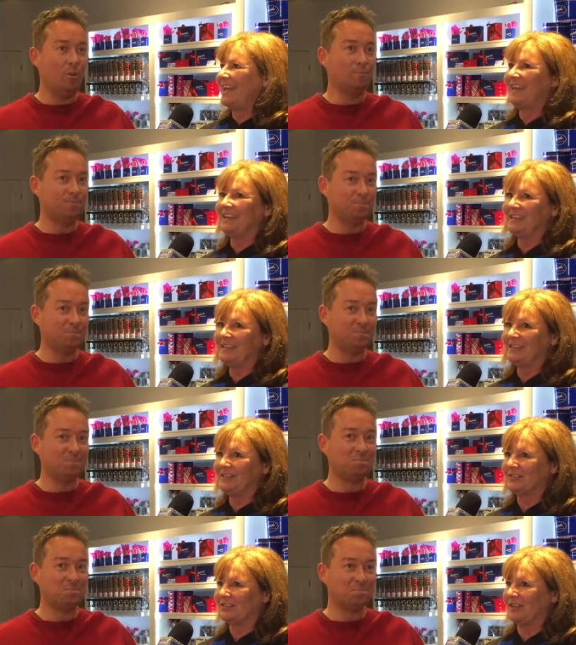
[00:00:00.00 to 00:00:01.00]
Speaker 1: And it
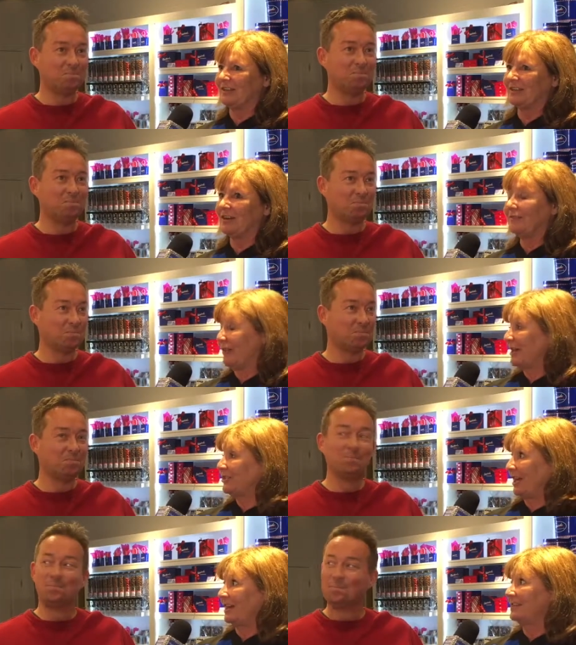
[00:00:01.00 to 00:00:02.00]
is uh, a
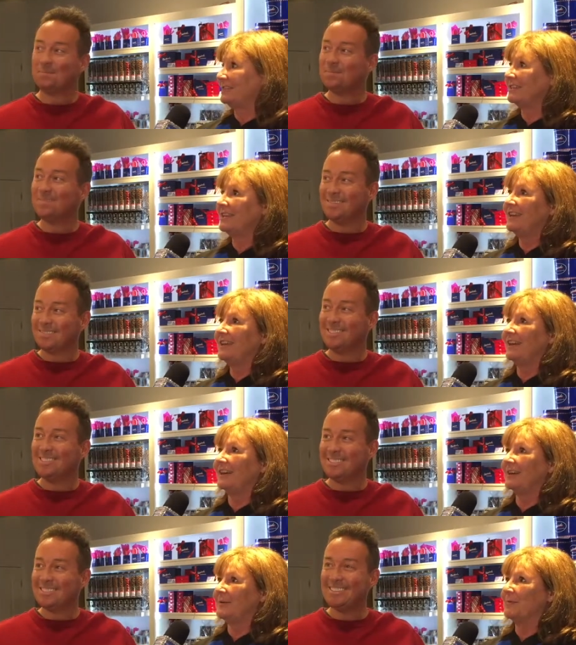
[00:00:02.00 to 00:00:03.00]
franchise.
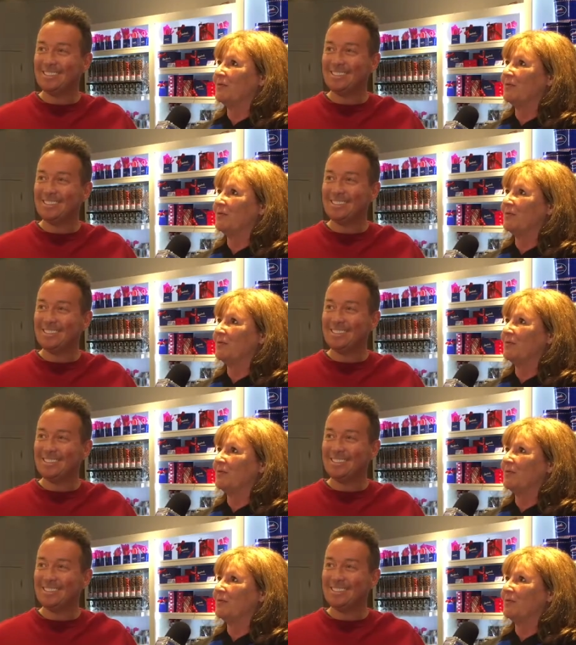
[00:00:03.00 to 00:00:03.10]
Um,